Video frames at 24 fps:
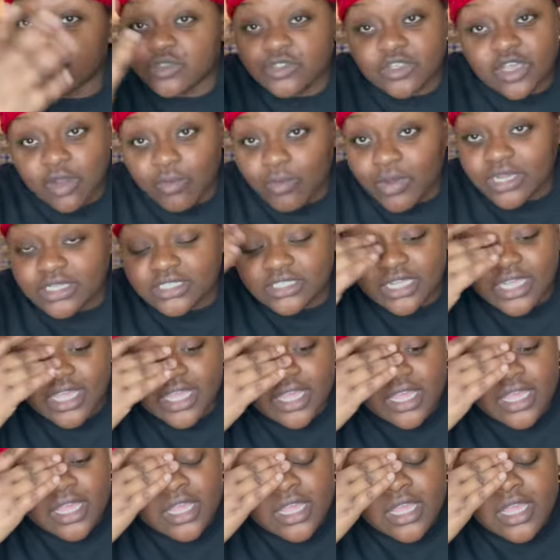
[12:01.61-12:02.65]
So I watch
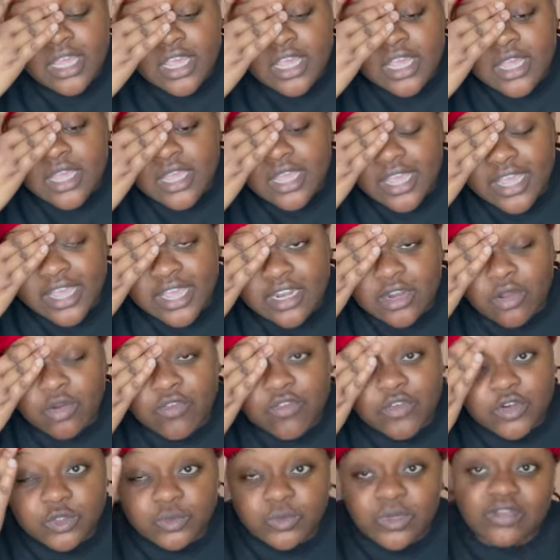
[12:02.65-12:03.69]
that and
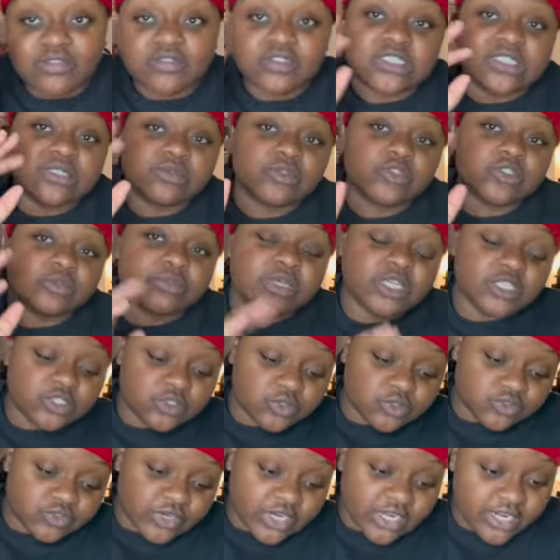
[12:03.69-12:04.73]
First Wife Club. Those are my
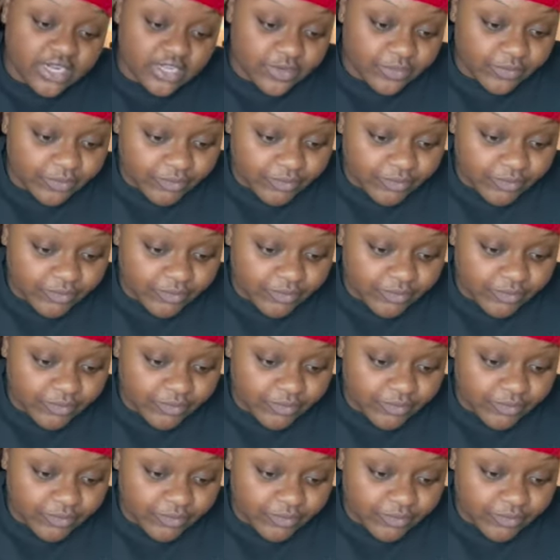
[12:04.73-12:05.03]
shows right now.